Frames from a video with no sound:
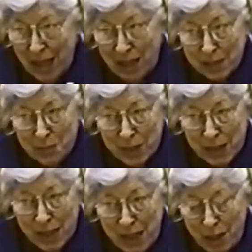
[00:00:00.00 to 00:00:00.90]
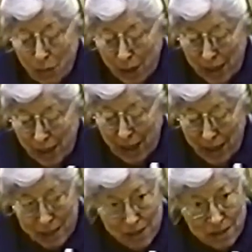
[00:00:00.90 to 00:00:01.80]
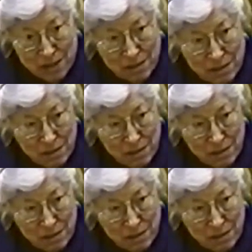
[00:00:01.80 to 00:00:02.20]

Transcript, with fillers: Ultimately, he won the case.